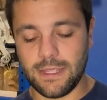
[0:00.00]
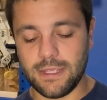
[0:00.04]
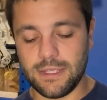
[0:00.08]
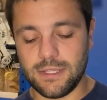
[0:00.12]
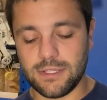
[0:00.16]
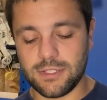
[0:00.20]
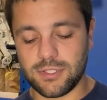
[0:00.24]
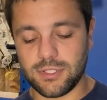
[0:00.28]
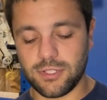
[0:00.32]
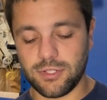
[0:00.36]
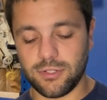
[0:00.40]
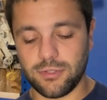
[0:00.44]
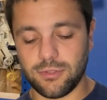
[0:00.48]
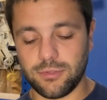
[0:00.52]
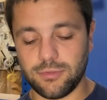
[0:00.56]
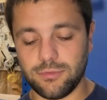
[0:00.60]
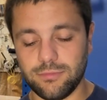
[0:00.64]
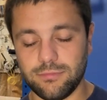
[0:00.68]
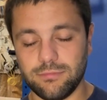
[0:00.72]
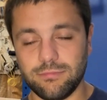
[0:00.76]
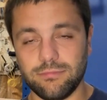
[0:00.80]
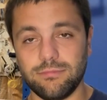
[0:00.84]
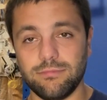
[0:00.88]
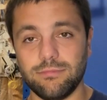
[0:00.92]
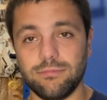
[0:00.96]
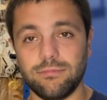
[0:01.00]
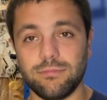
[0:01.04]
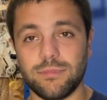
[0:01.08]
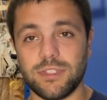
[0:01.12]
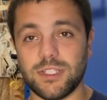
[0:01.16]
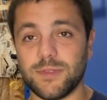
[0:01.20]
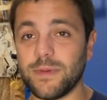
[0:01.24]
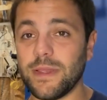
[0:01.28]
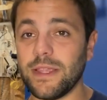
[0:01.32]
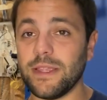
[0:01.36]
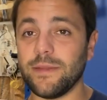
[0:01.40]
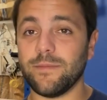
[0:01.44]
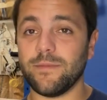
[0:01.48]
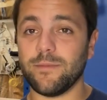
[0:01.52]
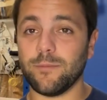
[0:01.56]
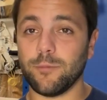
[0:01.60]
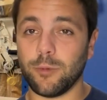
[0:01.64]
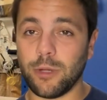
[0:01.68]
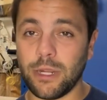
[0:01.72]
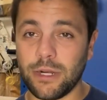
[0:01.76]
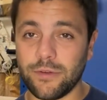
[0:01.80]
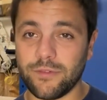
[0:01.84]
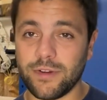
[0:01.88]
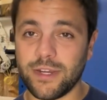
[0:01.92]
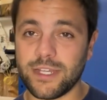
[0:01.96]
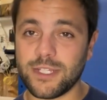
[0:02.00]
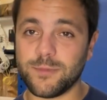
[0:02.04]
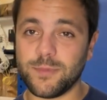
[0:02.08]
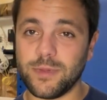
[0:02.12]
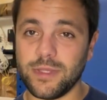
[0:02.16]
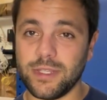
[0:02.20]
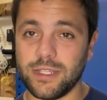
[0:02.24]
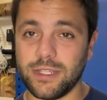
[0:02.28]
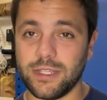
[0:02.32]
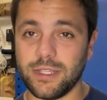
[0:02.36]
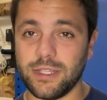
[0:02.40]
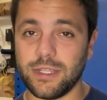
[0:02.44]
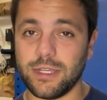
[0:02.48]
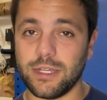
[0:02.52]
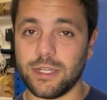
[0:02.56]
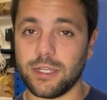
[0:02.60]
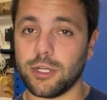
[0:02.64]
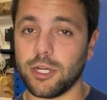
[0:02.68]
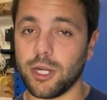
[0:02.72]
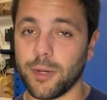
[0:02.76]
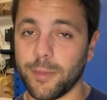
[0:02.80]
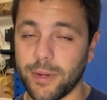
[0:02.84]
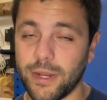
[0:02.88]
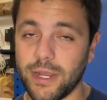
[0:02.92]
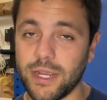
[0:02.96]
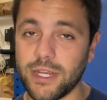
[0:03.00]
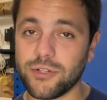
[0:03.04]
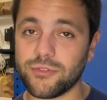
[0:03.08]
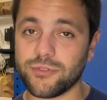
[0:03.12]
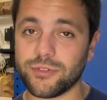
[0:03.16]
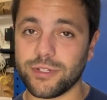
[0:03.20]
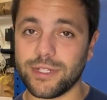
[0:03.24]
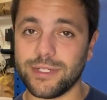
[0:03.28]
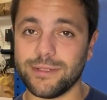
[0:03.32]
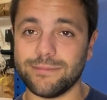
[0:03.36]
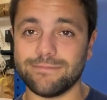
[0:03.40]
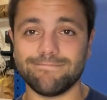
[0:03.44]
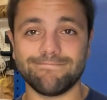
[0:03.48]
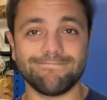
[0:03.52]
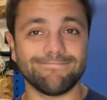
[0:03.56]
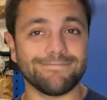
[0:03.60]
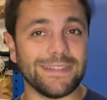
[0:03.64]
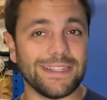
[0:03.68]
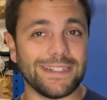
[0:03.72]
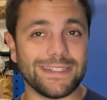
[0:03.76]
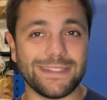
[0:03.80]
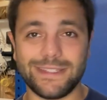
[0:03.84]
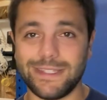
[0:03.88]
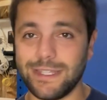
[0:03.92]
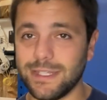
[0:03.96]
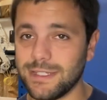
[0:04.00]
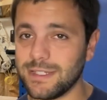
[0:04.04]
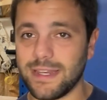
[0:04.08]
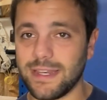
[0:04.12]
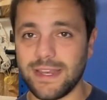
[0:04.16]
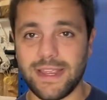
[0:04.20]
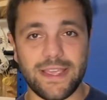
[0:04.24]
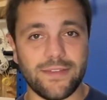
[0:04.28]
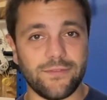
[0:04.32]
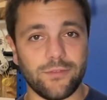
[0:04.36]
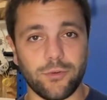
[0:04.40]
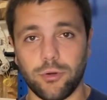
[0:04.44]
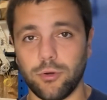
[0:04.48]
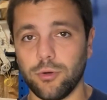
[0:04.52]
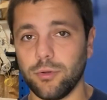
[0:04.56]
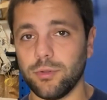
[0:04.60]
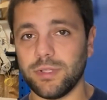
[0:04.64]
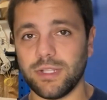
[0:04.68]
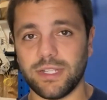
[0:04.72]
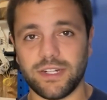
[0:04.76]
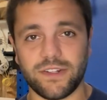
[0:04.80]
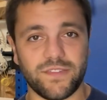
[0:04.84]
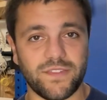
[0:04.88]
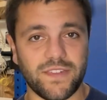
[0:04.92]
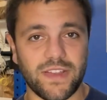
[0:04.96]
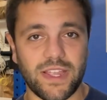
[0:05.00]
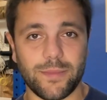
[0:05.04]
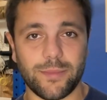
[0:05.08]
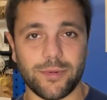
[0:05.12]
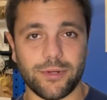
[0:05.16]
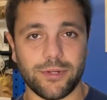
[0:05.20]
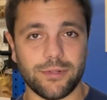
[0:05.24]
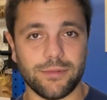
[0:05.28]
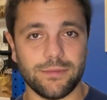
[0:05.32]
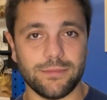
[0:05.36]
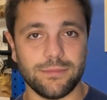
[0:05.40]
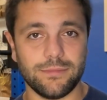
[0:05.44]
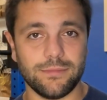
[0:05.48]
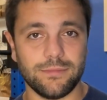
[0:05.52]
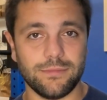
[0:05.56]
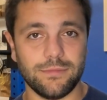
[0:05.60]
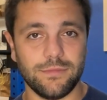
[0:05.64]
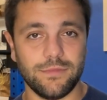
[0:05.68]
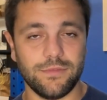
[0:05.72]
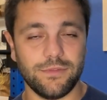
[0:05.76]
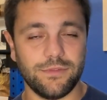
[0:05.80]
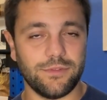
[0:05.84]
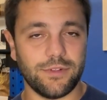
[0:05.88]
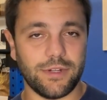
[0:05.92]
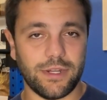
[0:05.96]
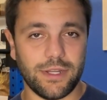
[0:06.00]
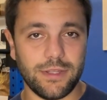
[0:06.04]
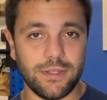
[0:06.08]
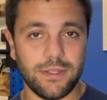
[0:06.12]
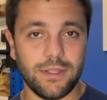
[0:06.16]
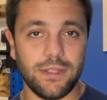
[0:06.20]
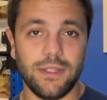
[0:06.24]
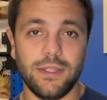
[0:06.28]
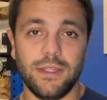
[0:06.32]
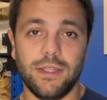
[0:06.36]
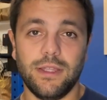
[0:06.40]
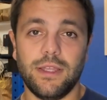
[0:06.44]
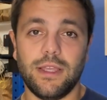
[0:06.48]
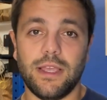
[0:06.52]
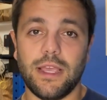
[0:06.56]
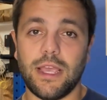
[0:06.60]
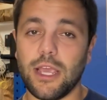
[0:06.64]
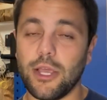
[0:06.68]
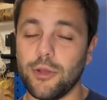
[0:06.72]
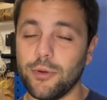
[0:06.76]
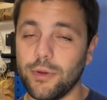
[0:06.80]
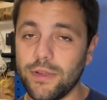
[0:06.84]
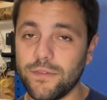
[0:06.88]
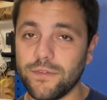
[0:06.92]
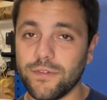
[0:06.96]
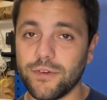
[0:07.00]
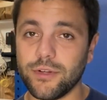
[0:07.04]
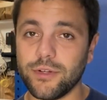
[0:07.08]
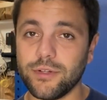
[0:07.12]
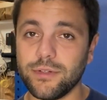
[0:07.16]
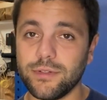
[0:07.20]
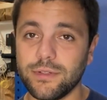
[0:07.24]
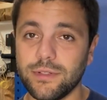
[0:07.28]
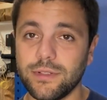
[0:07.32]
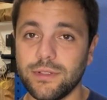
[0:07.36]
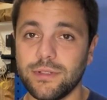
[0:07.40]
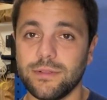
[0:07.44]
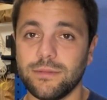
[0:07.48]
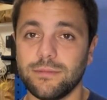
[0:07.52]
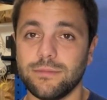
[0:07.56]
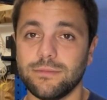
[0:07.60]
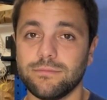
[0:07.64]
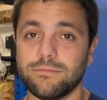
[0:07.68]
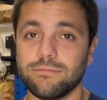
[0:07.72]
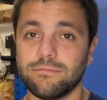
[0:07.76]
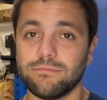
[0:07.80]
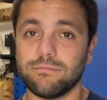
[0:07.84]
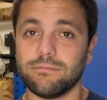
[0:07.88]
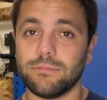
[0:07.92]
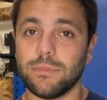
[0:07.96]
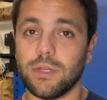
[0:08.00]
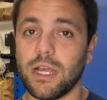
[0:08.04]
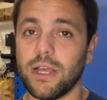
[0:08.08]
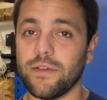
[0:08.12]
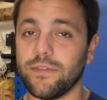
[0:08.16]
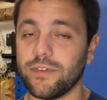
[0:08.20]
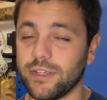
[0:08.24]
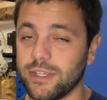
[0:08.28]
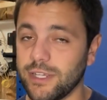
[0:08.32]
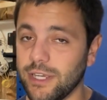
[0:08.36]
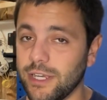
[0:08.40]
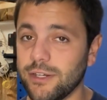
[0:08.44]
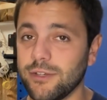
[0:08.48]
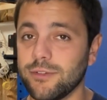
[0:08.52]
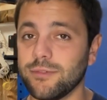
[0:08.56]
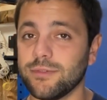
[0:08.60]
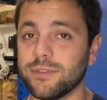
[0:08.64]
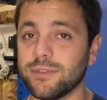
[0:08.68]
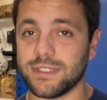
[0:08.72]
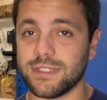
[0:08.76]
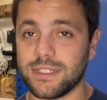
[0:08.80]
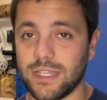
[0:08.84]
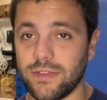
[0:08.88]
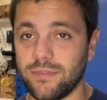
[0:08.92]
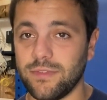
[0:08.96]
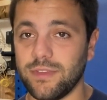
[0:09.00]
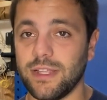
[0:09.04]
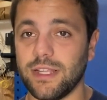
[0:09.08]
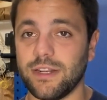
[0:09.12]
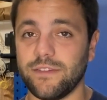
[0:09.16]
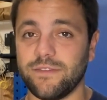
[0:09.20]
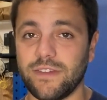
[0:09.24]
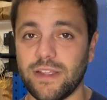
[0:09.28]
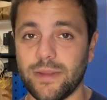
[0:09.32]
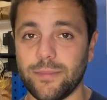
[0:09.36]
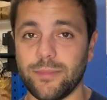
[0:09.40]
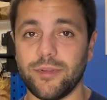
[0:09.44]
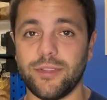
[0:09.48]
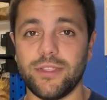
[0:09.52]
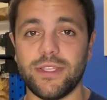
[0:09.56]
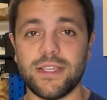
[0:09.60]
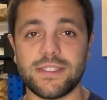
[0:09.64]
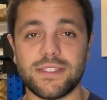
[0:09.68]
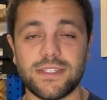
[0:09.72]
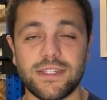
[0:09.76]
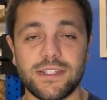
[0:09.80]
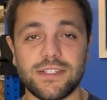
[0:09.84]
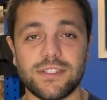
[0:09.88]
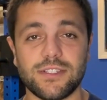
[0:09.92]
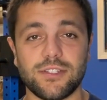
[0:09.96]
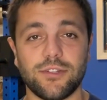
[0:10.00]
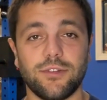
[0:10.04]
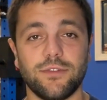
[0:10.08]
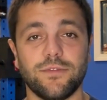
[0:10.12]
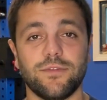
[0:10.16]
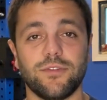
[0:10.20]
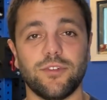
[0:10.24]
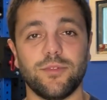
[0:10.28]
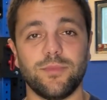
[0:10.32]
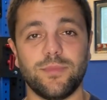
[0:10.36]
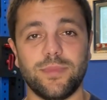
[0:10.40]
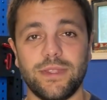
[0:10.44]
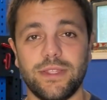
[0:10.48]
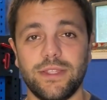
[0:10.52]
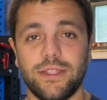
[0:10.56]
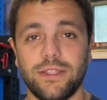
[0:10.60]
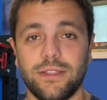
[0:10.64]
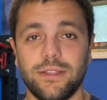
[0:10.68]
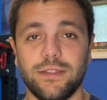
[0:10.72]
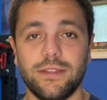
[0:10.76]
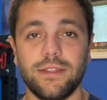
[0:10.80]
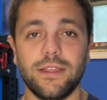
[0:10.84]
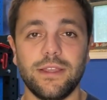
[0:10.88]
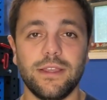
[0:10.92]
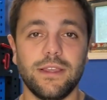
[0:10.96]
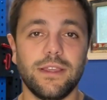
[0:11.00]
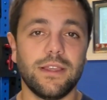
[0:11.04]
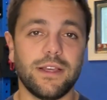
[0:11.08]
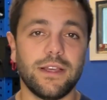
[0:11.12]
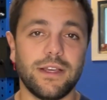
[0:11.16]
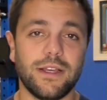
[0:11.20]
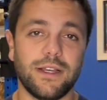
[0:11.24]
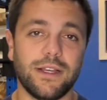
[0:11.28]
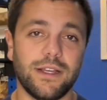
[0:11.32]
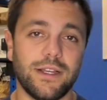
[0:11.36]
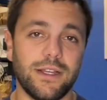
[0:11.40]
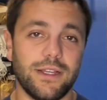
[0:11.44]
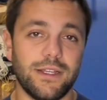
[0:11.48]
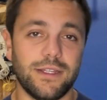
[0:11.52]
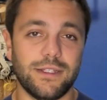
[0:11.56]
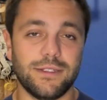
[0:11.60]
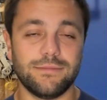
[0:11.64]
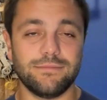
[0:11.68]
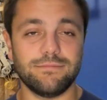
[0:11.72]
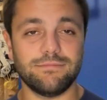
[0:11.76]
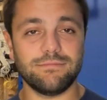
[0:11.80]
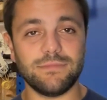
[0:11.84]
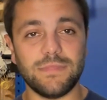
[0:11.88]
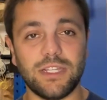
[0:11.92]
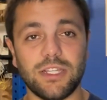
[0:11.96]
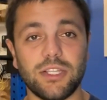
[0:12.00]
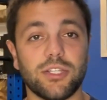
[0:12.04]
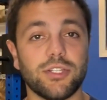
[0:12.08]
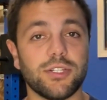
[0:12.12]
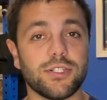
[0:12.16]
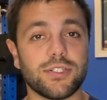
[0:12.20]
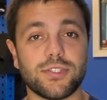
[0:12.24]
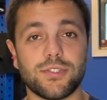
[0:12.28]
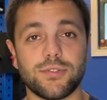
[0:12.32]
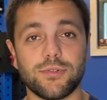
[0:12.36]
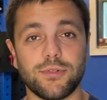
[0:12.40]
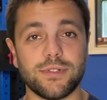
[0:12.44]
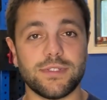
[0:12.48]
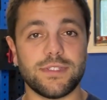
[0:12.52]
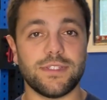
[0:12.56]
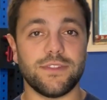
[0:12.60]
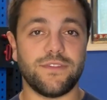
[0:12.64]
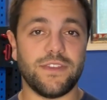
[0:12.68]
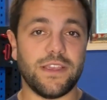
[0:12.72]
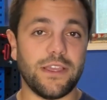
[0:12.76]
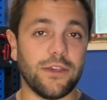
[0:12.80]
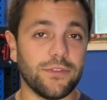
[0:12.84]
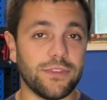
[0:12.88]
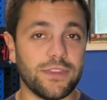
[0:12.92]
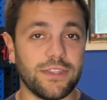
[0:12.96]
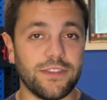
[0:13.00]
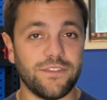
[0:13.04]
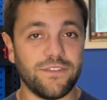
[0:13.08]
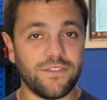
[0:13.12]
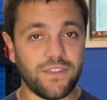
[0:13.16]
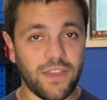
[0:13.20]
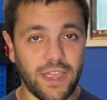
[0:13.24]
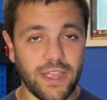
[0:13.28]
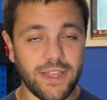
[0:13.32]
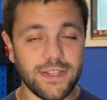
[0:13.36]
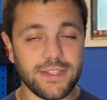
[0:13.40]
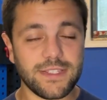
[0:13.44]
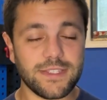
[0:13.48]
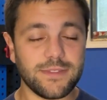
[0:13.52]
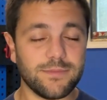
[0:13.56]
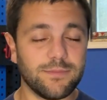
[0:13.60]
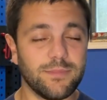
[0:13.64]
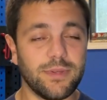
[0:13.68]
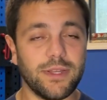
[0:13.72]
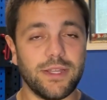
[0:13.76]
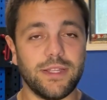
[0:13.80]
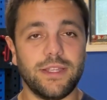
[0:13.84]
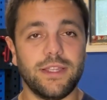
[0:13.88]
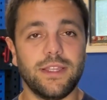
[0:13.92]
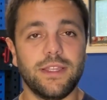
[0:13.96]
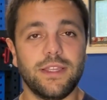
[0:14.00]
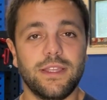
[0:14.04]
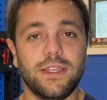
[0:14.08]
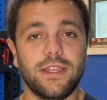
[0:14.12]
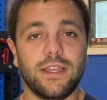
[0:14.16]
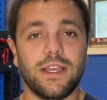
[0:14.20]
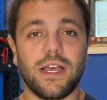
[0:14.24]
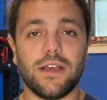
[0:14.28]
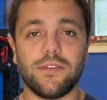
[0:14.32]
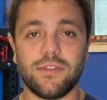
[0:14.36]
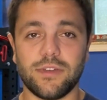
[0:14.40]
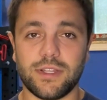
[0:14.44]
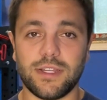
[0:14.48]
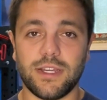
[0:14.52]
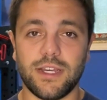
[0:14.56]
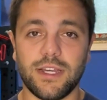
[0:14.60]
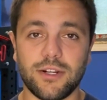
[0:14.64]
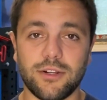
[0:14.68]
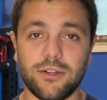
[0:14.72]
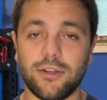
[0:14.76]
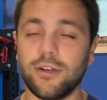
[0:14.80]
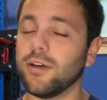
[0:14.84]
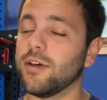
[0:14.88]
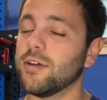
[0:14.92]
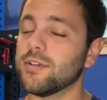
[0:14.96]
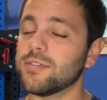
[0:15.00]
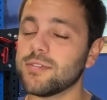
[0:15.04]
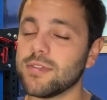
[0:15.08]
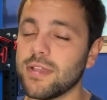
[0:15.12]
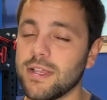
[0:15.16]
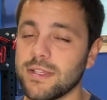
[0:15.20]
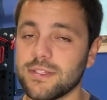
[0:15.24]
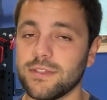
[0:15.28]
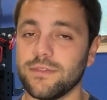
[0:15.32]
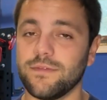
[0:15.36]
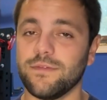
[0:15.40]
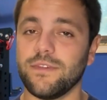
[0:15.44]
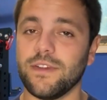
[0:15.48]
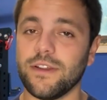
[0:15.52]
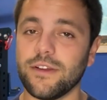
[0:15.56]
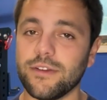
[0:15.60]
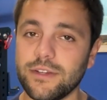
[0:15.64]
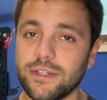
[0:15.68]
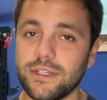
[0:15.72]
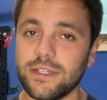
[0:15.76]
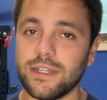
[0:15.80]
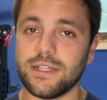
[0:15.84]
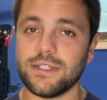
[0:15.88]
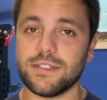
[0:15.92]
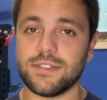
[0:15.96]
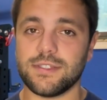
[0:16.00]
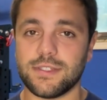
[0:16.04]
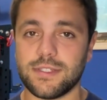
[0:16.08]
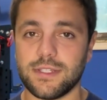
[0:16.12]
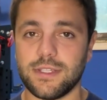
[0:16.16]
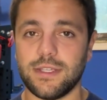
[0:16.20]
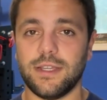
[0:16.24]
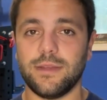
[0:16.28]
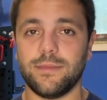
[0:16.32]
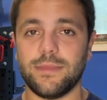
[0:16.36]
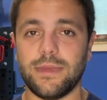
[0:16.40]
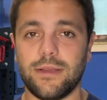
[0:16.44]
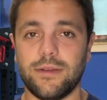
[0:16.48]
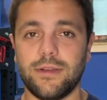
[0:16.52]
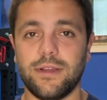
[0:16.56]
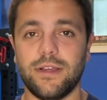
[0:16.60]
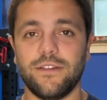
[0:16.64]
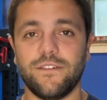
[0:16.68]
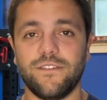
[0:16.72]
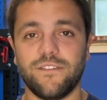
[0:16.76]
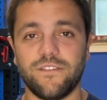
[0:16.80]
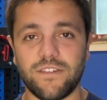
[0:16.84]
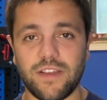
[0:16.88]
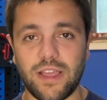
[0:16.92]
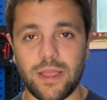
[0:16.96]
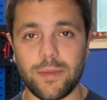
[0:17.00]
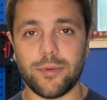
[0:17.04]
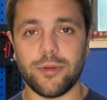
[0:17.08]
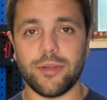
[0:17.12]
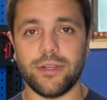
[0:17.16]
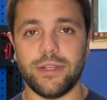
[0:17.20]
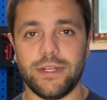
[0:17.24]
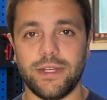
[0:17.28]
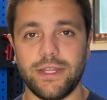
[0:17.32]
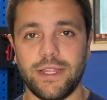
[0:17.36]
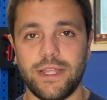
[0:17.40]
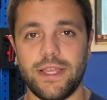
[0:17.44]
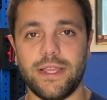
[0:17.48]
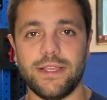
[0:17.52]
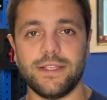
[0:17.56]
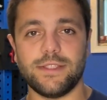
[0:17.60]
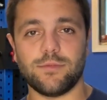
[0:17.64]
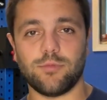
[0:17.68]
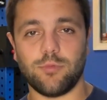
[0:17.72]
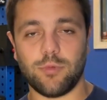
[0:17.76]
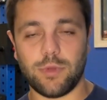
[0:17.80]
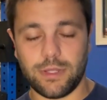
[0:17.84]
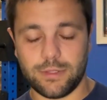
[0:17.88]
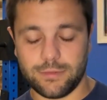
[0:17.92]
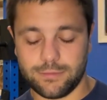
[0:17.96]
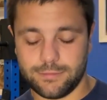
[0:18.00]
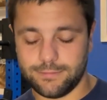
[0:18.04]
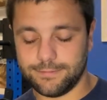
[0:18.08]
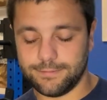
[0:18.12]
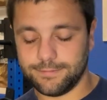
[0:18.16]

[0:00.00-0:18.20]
So despite white rice being a carbohydrate, it doesn't have a whole lot of fiber, right? However, avocado have a lot of fiber. Yes, it is known for being uh, a good source of healthy fats, but avocado also has a very nice amount of fiber in it as well.